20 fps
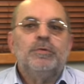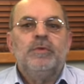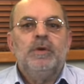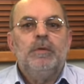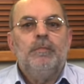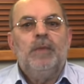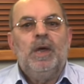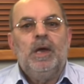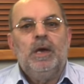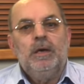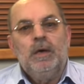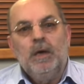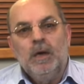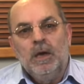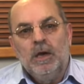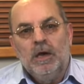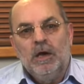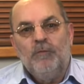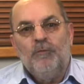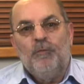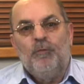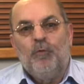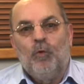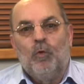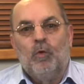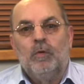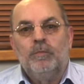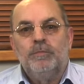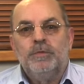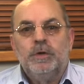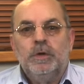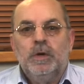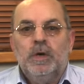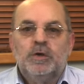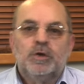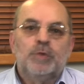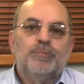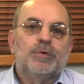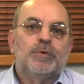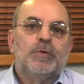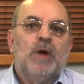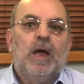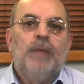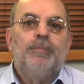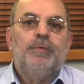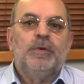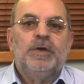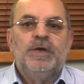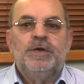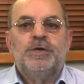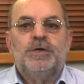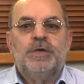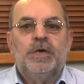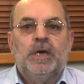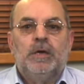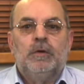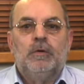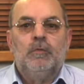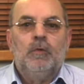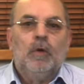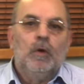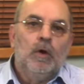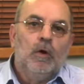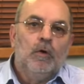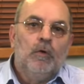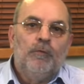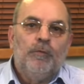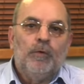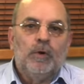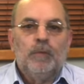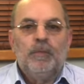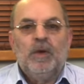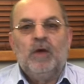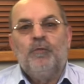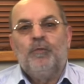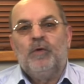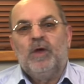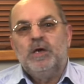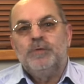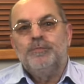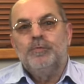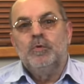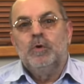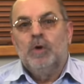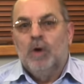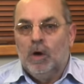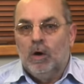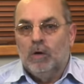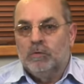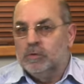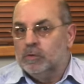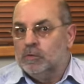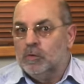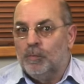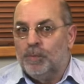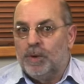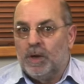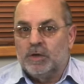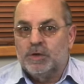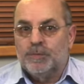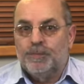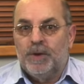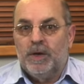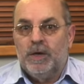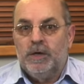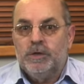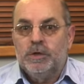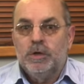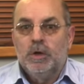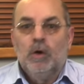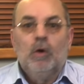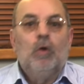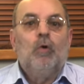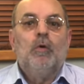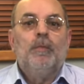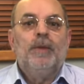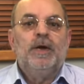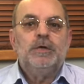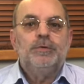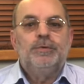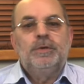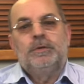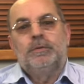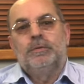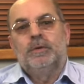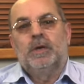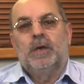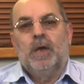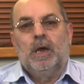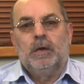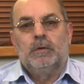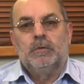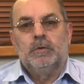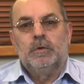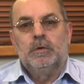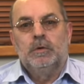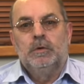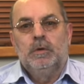to remain informed, subscribe to this channel, follow my Facebook or Google Plus page, or my Twitter account.